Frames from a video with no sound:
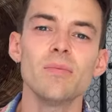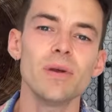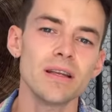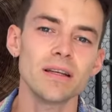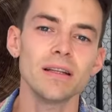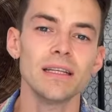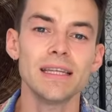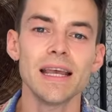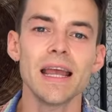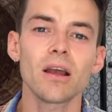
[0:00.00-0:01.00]
they basically
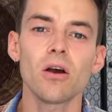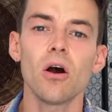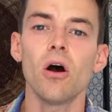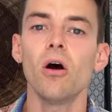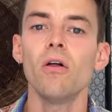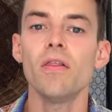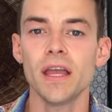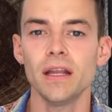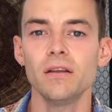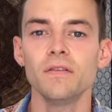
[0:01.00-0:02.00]
take all the
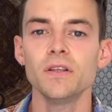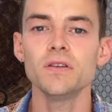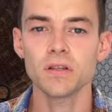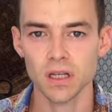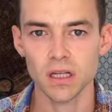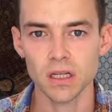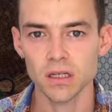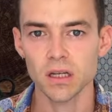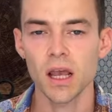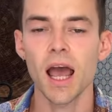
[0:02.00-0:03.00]
individual
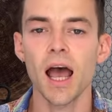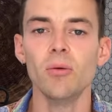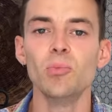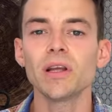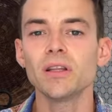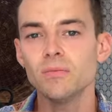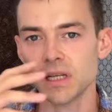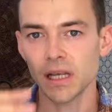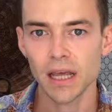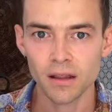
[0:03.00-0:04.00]
studies and bring them
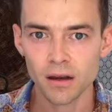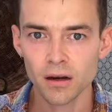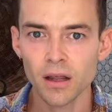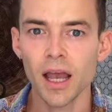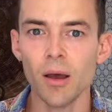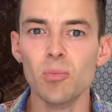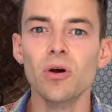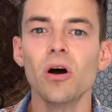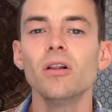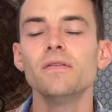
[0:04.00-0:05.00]
together and put
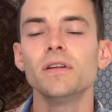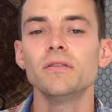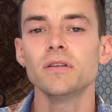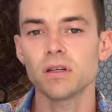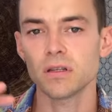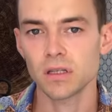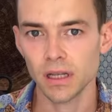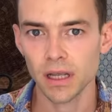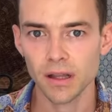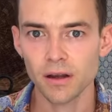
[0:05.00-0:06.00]
all of their results
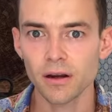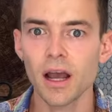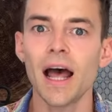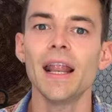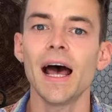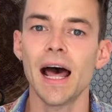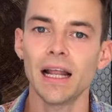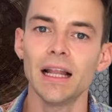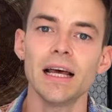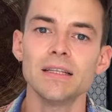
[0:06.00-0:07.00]
together and
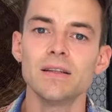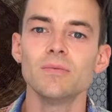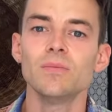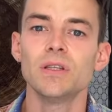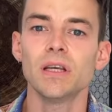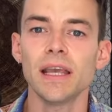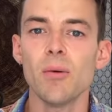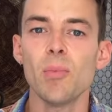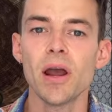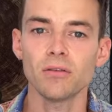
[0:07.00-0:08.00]
analyze them to
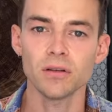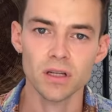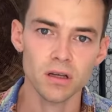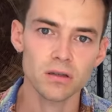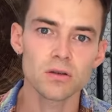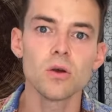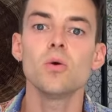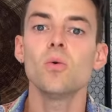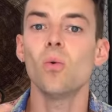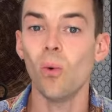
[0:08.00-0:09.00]
get better results.
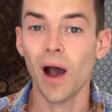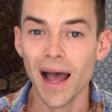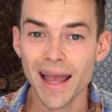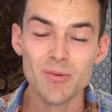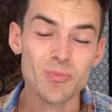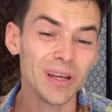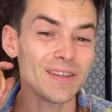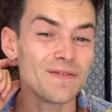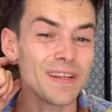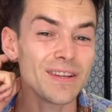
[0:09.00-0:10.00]
Why?
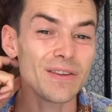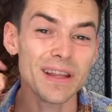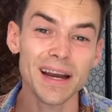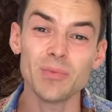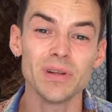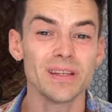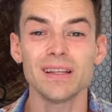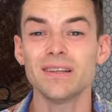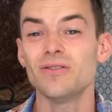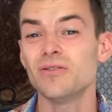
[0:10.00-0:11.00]
Because physiotherapy
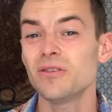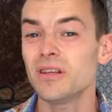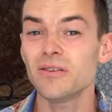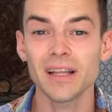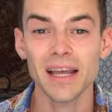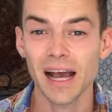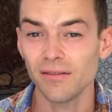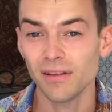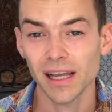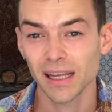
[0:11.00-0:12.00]
studies usually only have
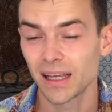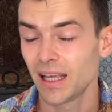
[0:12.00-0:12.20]
like